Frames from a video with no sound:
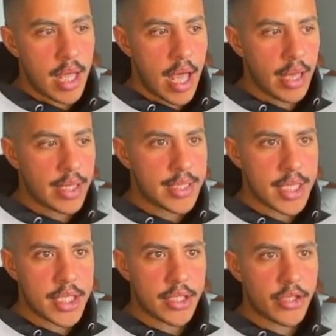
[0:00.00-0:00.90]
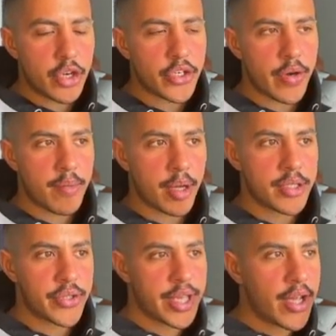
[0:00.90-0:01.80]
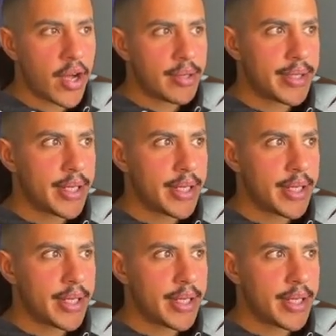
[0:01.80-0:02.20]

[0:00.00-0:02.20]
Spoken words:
and let's say this is the tertiary button. So they got